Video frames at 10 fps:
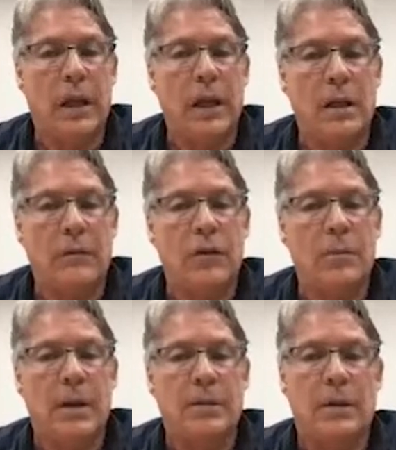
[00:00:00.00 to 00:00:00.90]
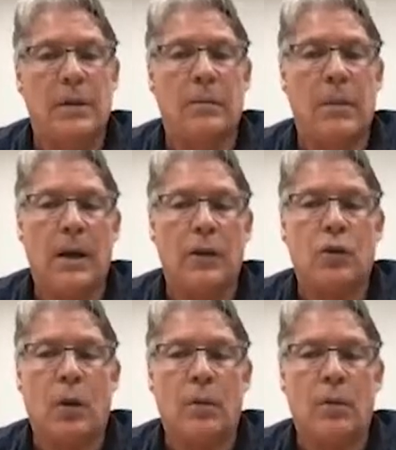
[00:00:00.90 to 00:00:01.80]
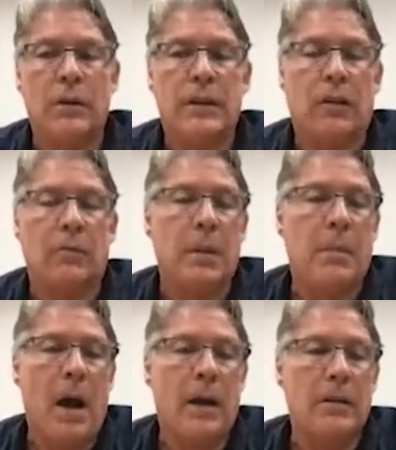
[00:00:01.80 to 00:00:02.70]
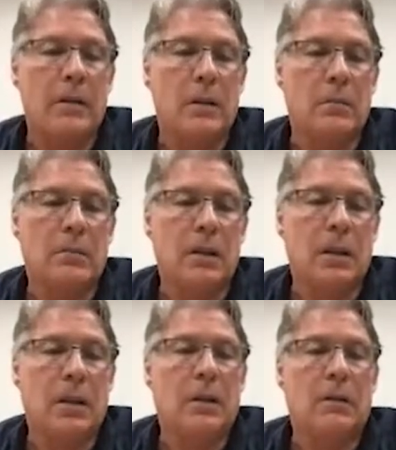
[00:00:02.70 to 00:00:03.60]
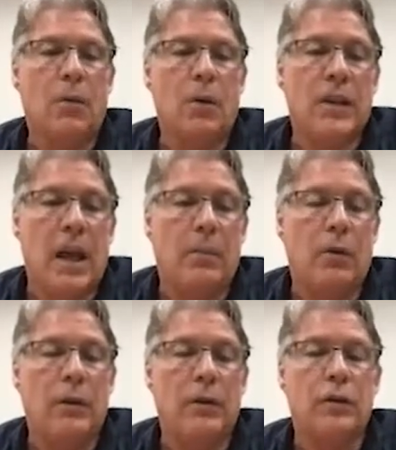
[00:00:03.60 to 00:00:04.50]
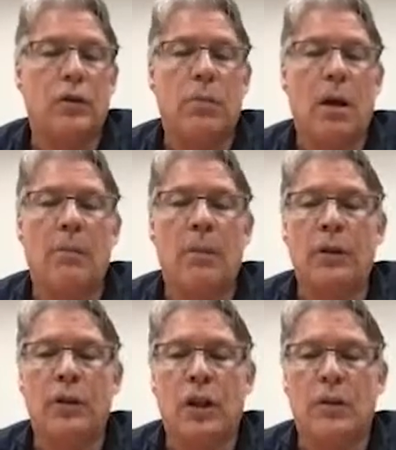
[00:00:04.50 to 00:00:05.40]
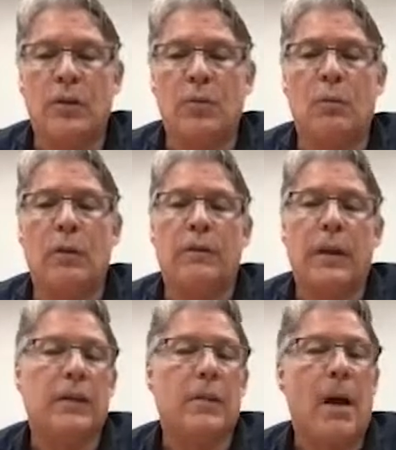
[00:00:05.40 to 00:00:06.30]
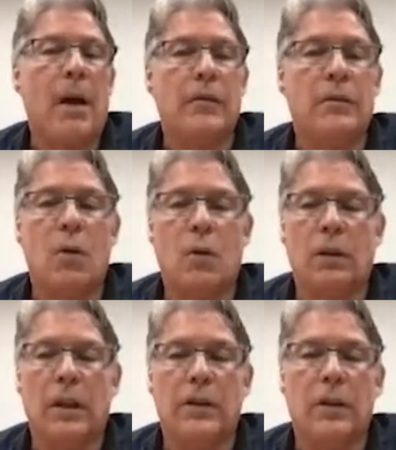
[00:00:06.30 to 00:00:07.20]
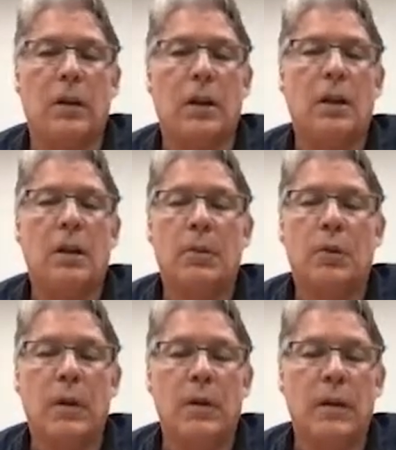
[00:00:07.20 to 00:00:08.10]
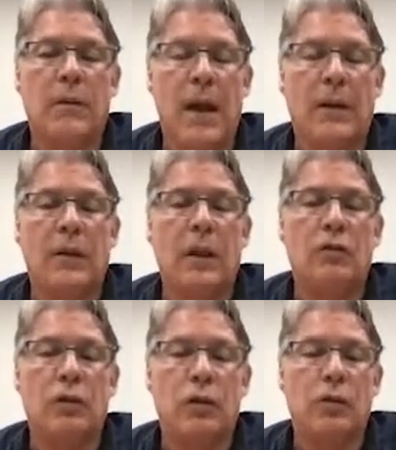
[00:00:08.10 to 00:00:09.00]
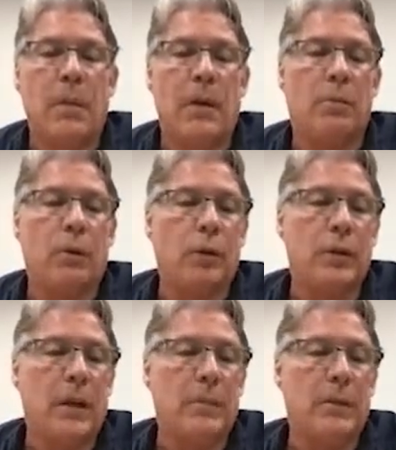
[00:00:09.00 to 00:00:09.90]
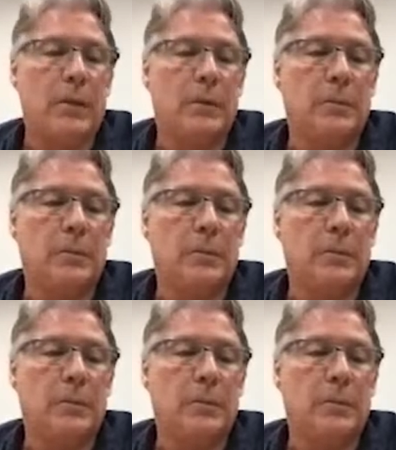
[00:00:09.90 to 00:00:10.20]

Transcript: any inference based on the biased joint will itself be biased. For example, conditional probability judgments will reflect the positive correlation between the effects introduced by the prototypes.